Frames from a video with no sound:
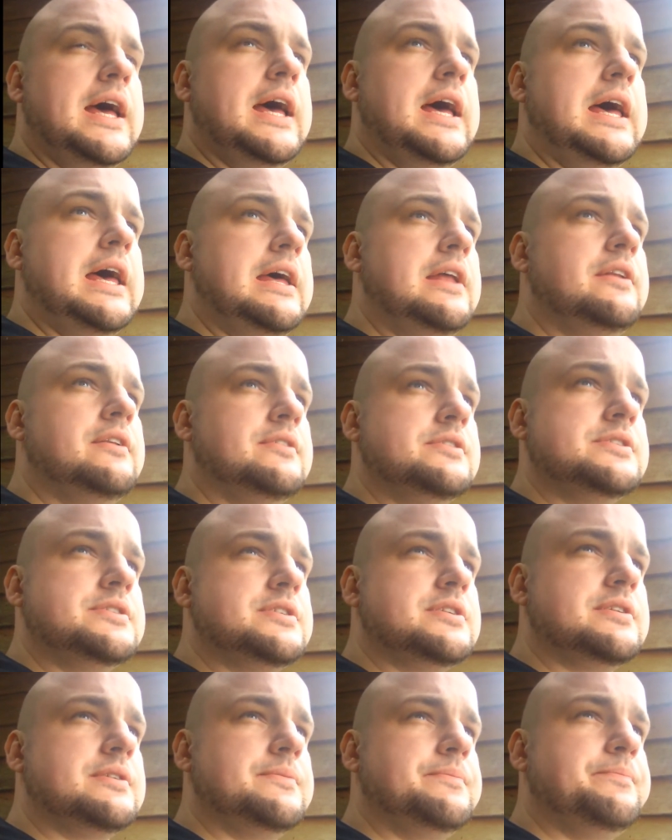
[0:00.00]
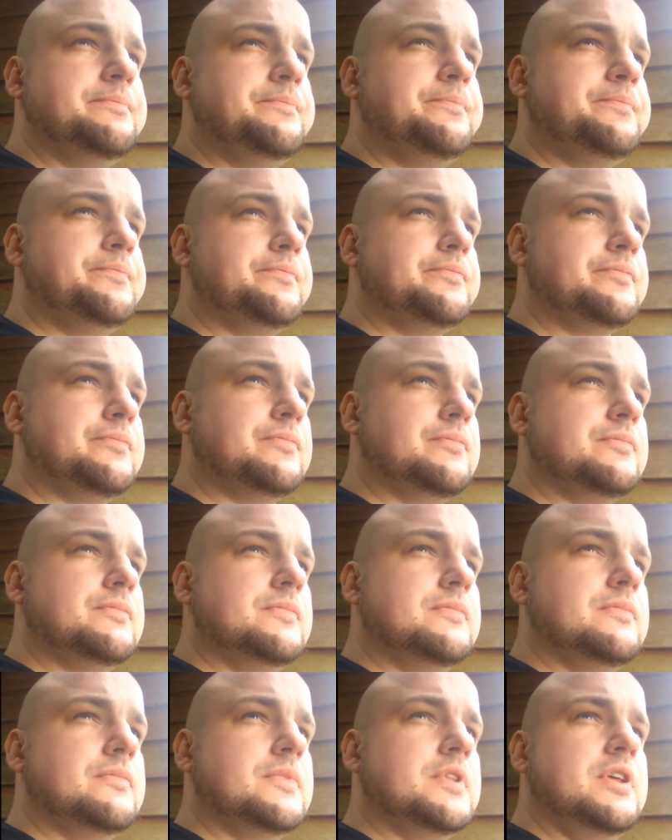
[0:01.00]
and
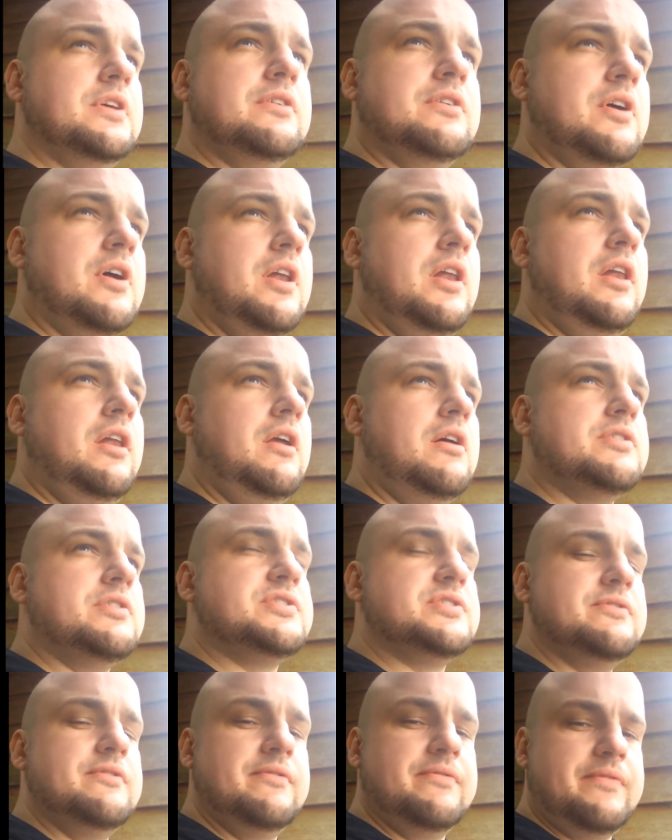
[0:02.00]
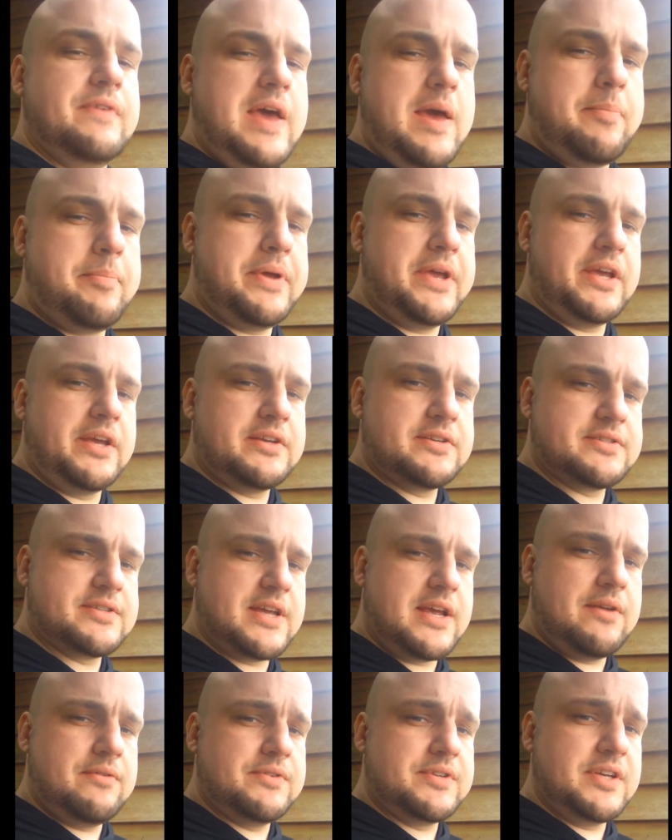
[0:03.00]
they've got lots of epic
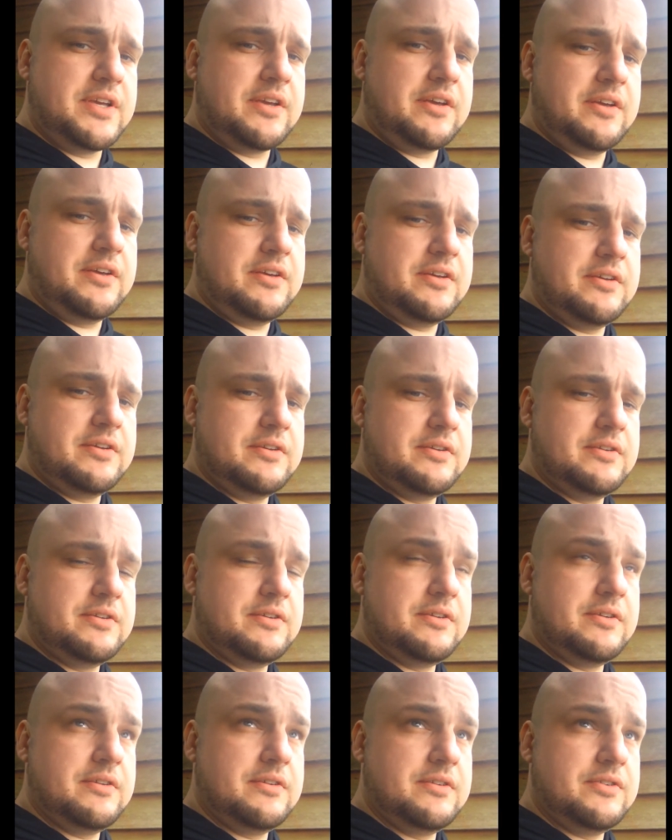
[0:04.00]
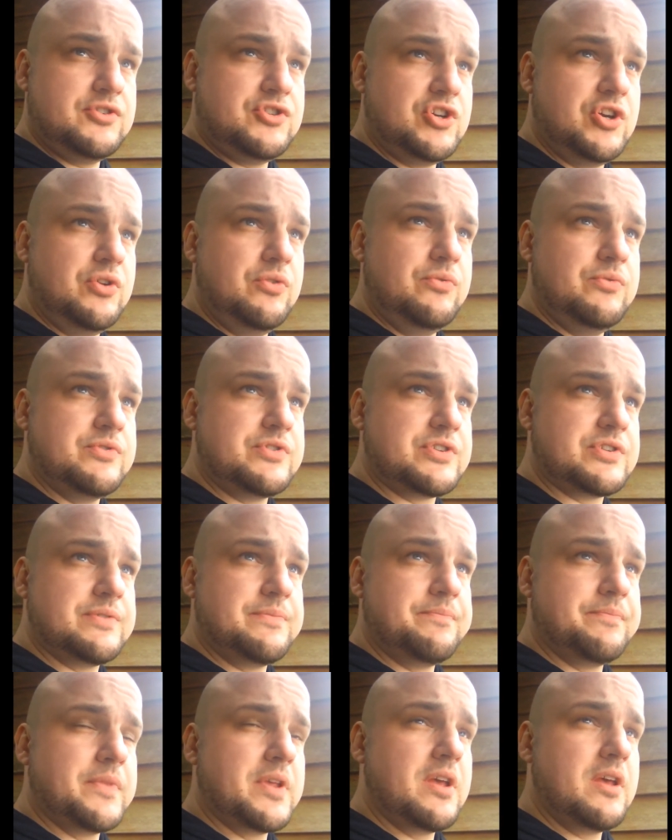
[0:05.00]
sounding tunes.
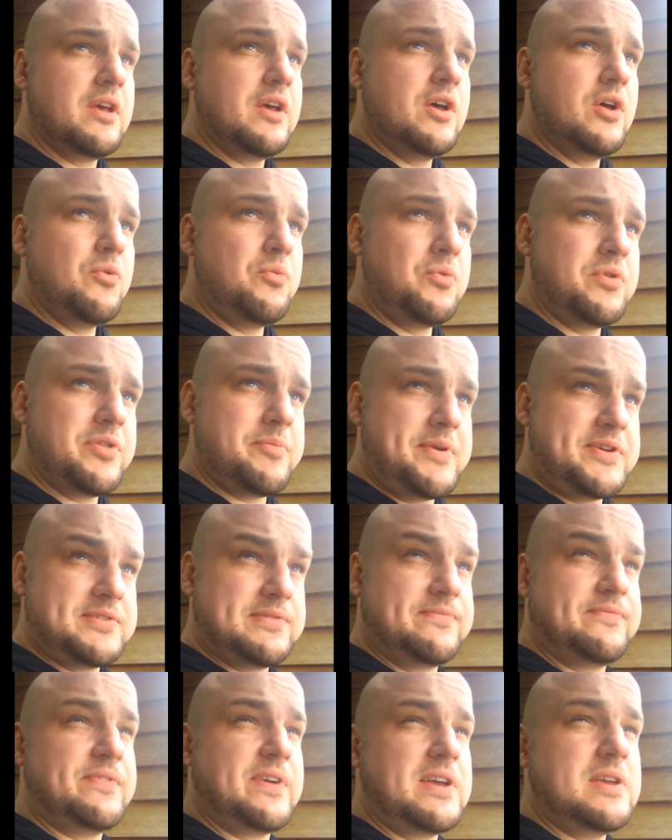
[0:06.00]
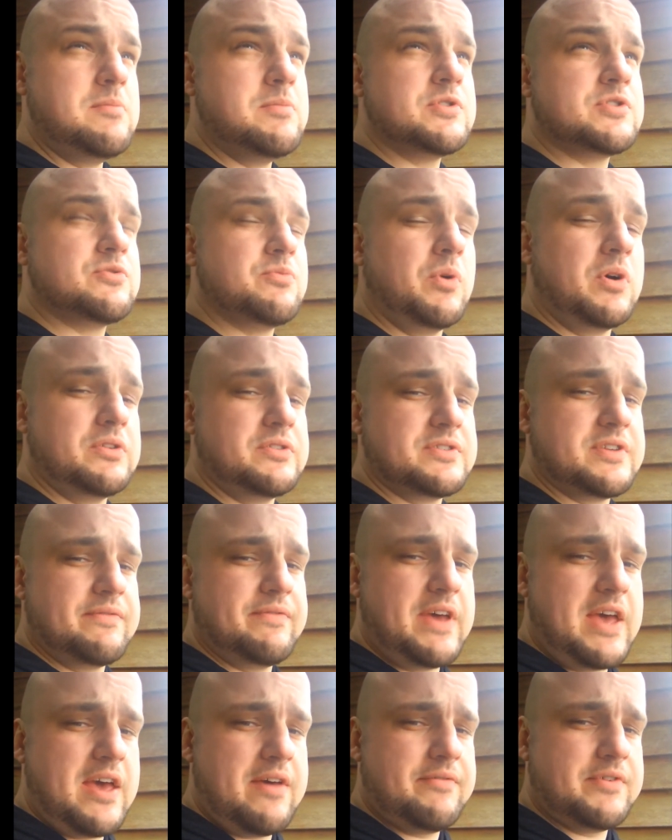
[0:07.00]
One of the most famous ones they've
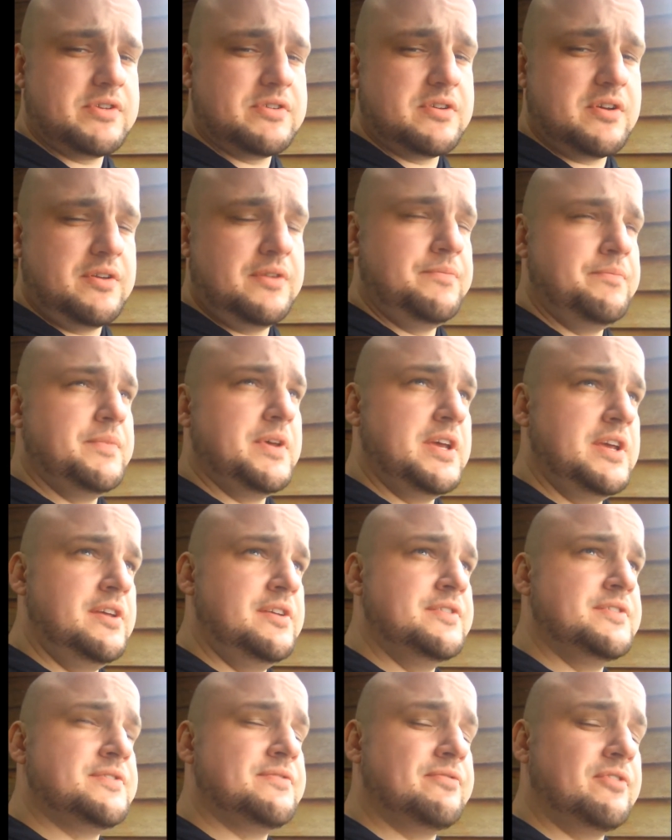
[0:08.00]
ever done is